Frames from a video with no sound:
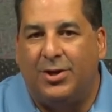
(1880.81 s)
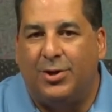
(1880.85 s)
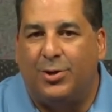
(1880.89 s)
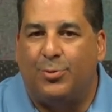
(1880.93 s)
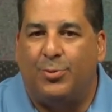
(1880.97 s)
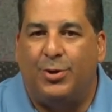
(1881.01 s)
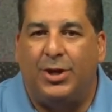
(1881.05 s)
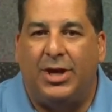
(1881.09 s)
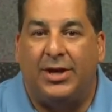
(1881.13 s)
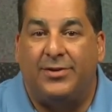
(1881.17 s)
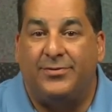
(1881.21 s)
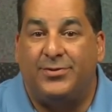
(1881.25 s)

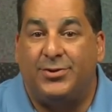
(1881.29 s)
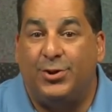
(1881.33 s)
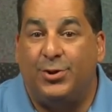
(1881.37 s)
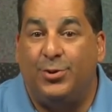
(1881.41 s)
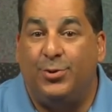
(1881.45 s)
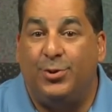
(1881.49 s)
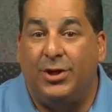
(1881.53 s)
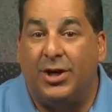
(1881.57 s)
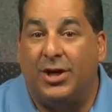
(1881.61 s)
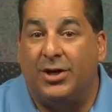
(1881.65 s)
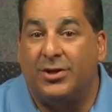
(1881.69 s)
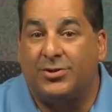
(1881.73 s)
We have 2
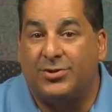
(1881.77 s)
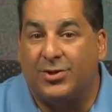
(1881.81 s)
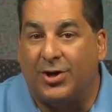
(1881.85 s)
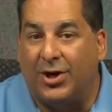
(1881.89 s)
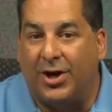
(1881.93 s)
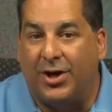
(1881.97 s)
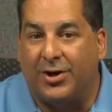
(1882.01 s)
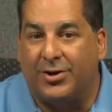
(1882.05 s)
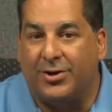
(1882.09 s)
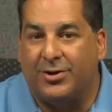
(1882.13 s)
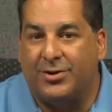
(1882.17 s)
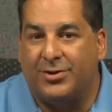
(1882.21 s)
young
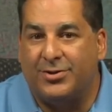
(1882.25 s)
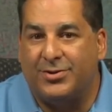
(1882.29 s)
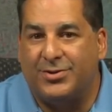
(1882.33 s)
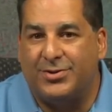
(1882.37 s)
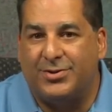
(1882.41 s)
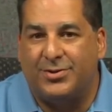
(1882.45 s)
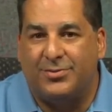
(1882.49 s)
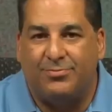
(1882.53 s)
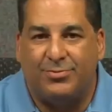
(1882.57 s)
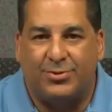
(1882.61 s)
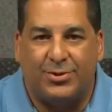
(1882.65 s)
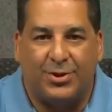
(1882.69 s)

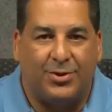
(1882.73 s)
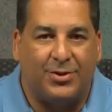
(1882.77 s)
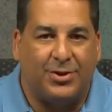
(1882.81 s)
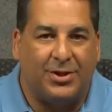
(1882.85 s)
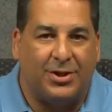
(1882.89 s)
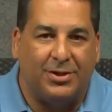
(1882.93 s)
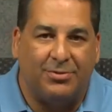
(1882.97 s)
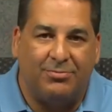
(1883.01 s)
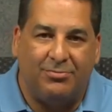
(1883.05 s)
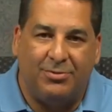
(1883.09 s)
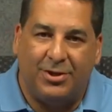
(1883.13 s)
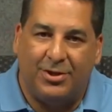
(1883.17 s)
daughters.
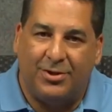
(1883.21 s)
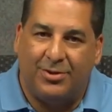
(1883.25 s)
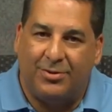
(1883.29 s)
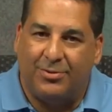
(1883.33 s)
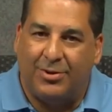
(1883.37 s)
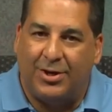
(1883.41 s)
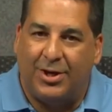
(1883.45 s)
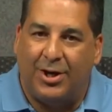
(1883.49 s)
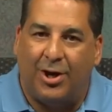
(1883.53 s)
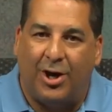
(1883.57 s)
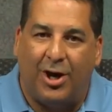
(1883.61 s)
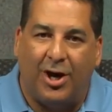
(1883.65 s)

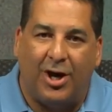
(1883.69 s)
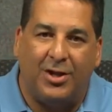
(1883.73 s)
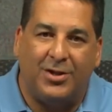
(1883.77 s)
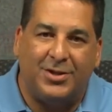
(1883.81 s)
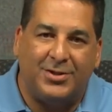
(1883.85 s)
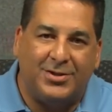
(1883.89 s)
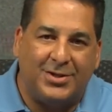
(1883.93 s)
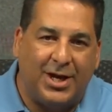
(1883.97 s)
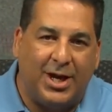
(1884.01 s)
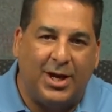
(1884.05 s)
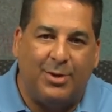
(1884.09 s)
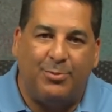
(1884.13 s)
So all
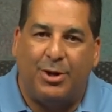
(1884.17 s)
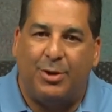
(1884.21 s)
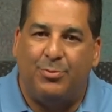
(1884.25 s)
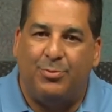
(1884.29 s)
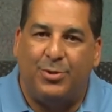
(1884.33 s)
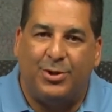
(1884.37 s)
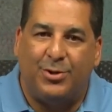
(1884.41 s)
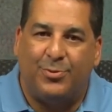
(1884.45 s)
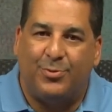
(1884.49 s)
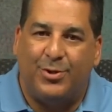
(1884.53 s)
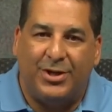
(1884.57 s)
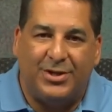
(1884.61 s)
the time I've
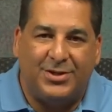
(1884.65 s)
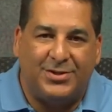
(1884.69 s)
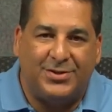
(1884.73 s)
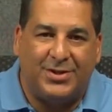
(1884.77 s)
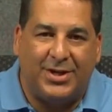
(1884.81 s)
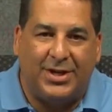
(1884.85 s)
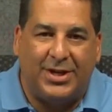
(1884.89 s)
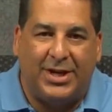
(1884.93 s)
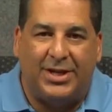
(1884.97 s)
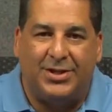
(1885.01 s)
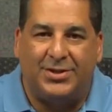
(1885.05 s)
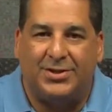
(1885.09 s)
been a real
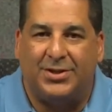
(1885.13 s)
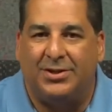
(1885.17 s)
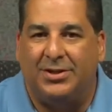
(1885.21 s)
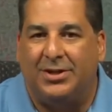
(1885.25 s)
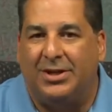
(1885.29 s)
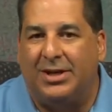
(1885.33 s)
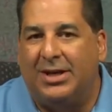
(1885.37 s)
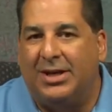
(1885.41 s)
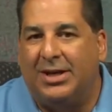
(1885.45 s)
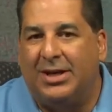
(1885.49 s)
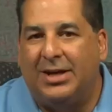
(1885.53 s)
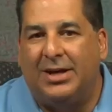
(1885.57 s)
estate agent,
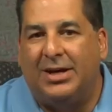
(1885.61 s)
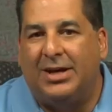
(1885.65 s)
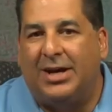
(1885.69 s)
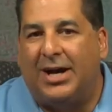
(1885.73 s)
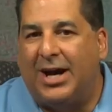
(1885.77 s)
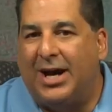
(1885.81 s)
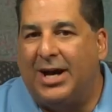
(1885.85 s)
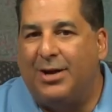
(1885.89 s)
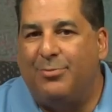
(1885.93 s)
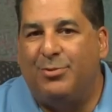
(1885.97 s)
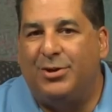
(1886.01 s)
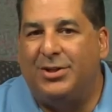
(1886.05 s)

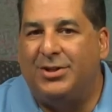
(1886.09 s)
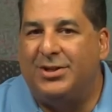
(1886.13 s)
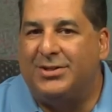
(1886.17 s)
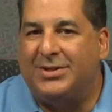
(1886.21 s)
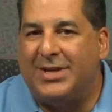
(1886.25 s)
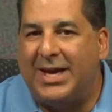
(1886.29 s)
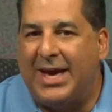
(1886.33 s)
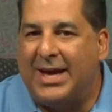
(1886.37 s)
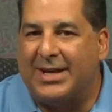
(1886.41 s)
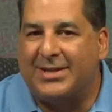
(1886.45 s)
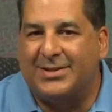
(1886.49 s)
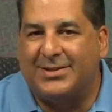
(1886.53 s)
I've been the
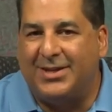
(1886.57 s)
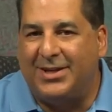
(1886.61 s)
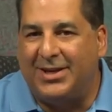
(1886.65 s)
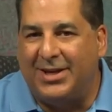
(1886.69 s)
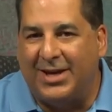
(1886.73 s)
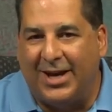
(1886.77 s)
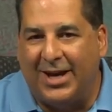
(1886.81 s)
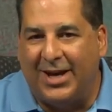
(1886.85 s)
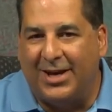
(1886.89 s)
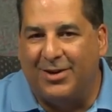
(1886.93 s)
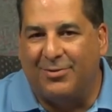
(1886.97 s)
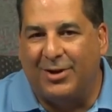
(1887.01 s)
taxi
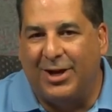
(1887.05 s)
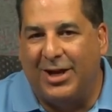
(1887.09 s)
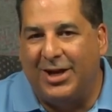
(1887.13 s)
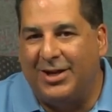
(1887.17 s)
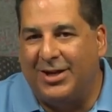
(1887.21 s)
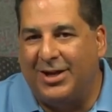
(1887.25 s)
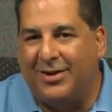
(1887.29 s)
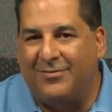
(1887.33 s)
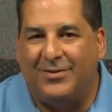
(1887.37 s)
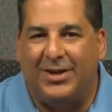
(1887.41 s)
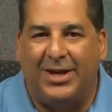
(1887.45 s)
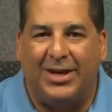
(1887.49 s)
guy,
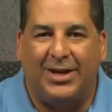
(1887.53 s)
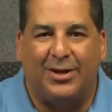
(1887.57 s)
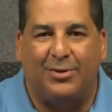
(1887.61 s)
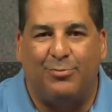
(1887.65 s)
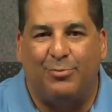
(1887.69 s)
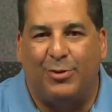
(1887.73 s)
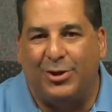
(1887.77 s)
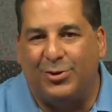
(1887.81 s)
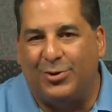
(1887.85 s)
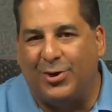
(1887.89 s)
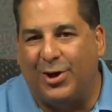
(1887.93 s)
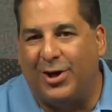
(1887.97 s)
right? I've taken
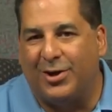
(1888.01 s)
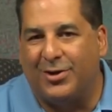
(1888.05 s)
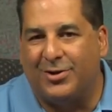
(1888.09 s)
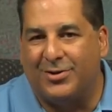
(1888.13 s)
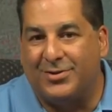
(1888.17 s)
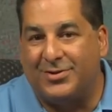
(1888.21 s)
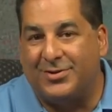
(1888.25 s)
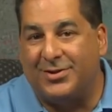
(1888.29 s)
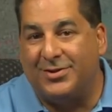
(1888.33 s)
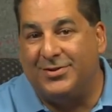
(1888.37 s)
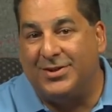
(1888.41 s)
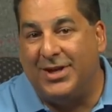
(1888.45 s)
my
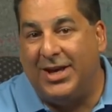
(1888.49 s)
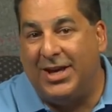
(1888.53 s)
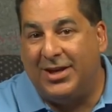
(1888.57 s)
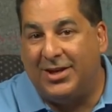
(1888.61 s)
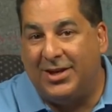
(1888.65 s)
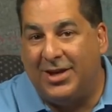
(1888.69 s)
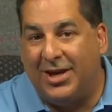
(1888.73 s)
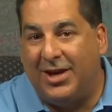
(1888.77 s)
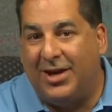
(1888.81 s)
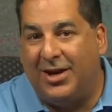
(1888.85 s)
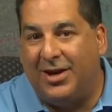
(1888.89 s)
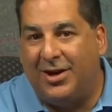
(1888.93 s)
daughters to
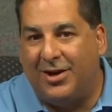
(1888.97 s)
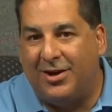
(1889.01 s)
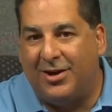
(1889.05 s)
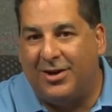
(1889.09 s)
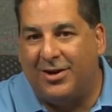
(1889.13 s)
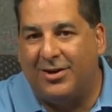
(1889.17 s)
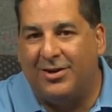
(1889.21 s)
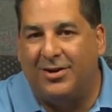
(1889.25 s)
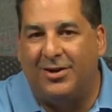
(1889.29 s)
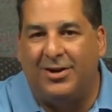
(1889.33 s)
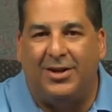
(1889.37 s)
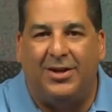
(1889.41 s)

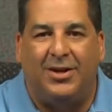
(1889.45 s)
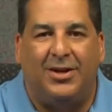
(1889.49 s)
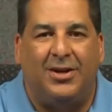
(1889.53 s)
daycare.